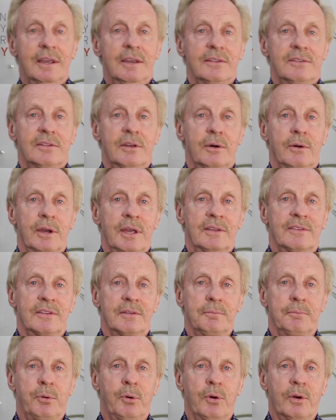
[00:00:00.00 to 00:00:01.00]
So it's
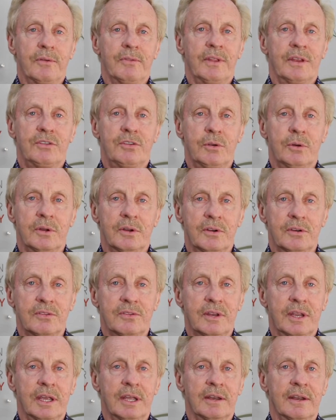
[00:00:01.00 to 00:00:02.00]
important that you
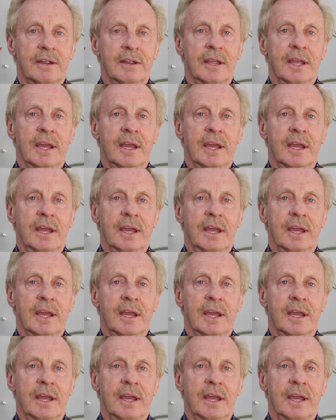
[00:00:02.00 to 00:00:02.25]
understand,